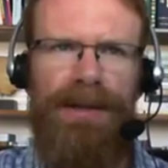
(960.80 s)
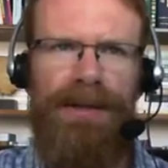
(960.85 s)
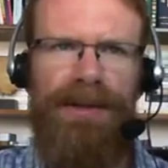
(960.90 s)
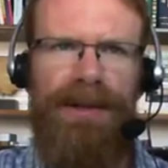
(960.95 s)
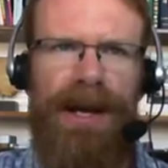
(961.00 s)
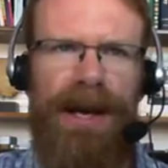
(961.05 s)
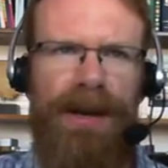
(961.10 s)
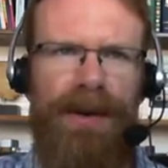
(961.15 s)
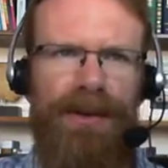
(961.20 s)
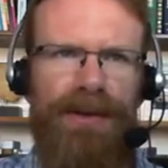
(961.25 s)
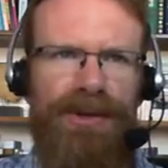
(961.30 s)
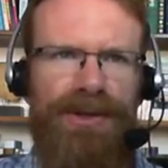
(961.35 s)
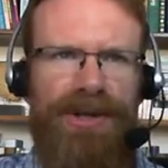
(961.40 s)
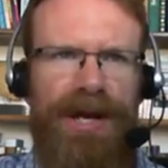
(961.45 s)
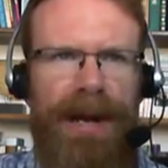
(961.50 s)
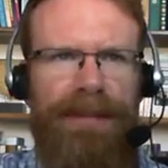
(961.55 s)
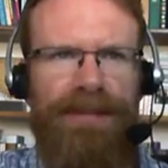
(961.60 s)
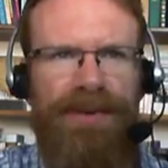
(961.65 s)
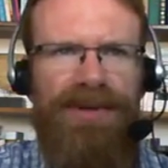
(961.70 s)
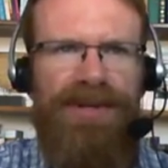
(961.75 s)
Now,
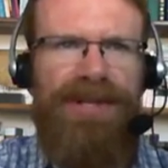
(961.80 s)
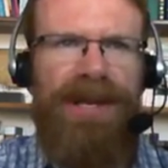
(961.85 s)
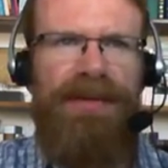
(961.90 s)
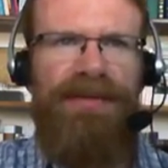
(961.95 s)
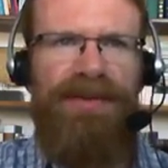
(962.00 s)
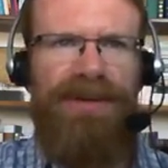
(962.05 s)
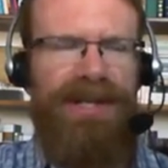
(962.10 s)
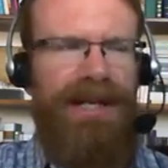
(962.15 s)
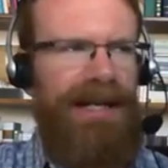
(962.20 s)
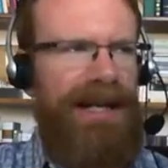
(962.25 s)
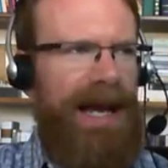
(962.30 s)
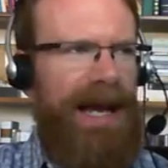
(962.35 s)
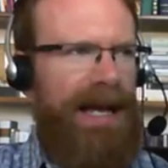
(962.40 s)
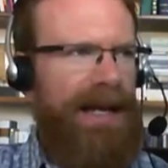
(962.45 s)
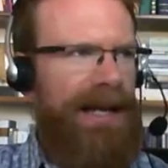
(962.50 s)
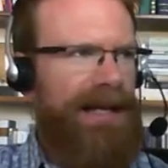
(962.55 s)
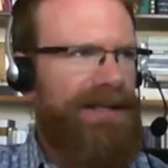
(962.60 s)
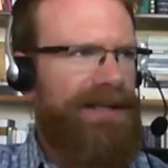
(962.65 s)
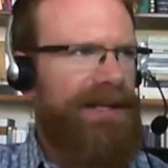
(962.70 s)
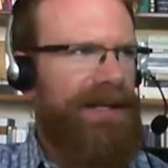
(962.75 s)
chapter 17
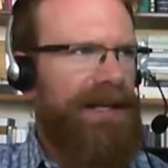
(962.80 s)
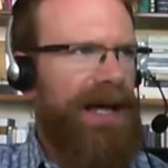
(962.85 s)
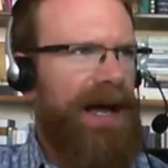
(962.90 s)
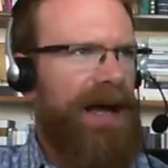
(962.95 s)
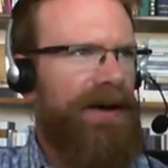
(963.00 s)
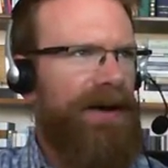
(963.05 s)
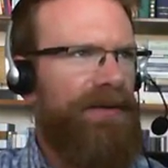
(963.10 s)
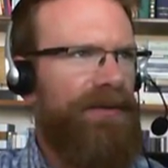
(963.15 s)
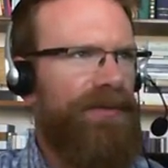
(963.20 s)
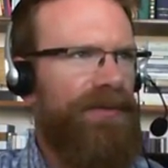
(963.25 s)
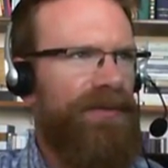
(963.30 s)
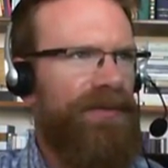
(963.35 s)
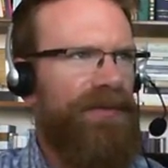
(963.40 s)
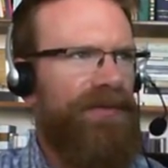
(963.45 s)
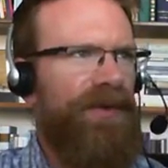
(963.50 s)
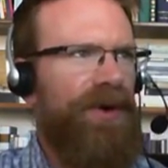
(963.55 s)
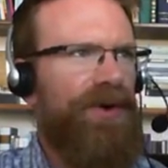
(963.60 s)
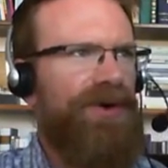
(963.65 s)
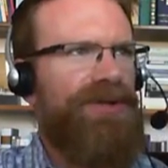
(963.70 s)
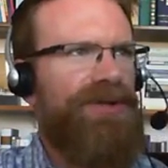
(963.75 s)
and 18 have
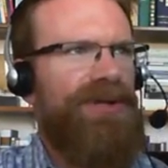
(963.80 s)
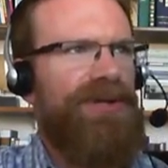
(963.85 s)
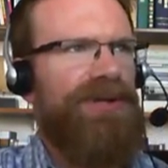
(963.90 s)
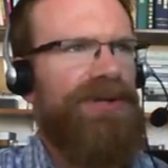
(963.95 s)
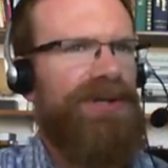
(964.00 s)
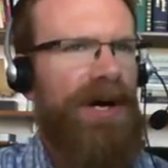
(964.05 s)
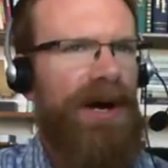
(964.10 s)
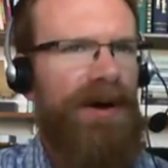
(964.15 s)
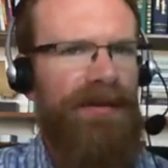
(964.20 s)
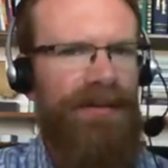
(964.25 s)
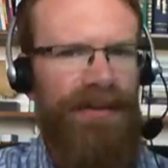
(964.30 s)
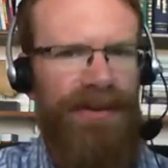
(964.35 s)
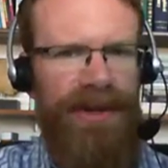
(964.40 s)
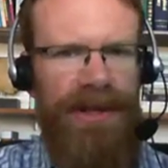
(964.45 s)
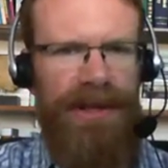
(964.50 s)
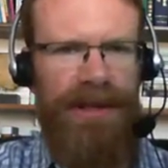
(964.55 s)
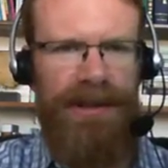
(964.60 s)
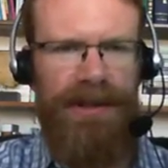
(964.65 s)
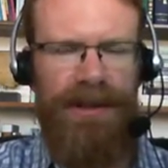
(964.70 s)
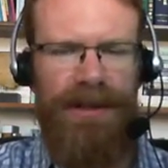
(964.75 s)
versions of
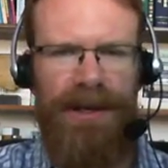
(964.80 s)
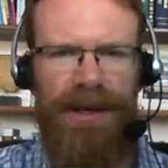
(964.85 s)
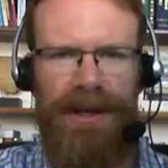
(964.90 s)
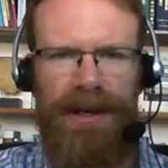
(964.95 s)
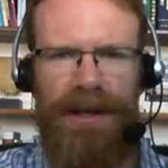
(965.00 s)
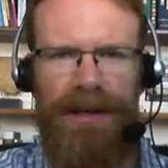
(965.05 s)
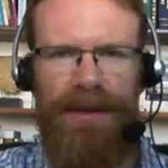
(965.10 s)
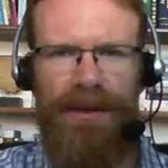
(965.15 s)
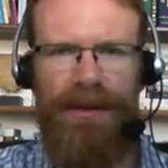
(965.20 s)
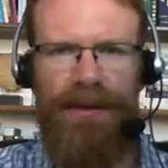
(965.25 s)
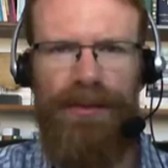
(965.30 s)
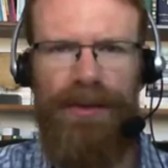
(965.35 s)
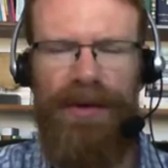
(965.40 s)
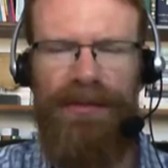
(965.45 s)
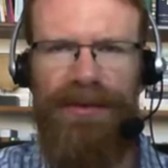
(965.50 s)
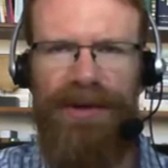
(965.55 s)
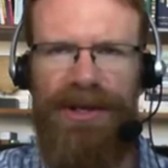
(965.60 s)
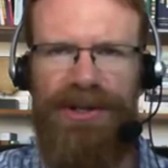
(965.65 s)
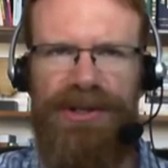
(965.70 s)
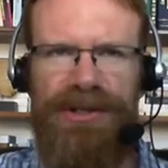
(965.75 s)
the
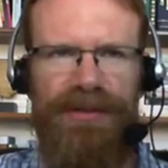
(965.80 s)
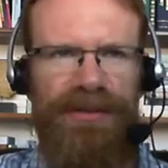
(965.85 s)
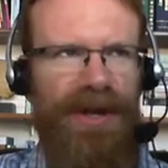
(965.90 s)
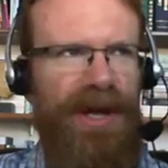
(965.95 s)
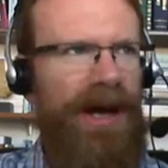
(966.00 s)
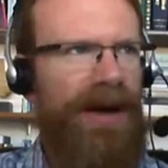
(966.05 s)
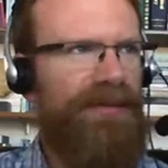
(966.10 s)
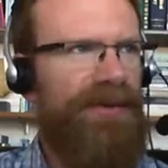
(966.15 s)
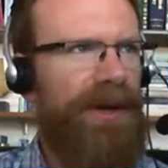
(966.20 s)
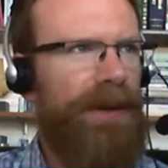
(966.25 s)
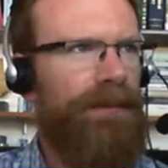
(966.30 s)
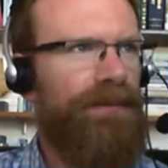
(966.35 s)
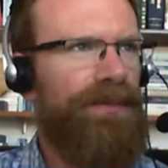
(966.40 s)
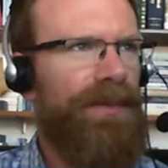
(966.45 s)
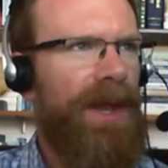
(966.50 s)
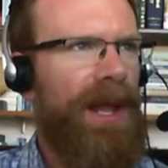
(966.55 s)
revelation of the covenant.